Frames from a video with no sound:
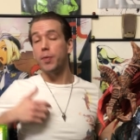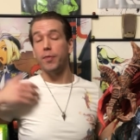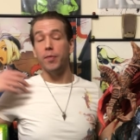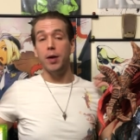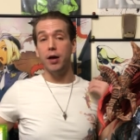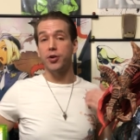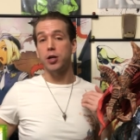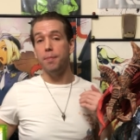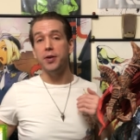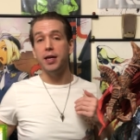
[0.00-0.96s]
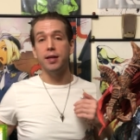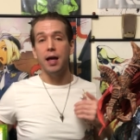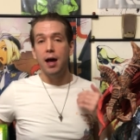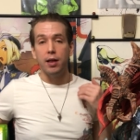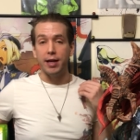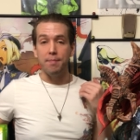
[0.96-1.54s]
but from other companies
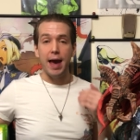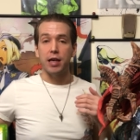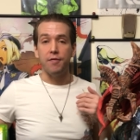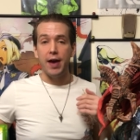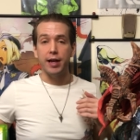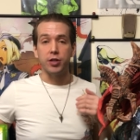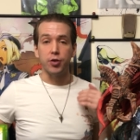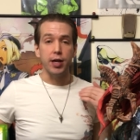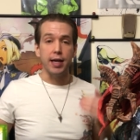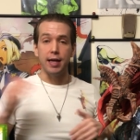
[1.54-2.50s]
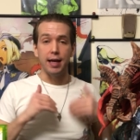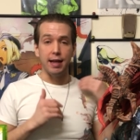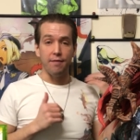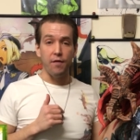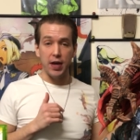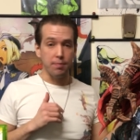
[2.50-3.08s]
like Max Factory
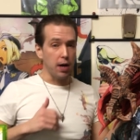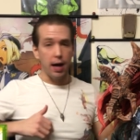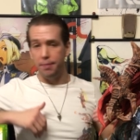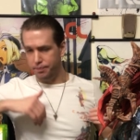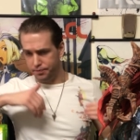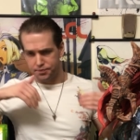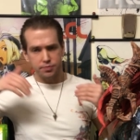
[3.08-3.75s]
and Figma,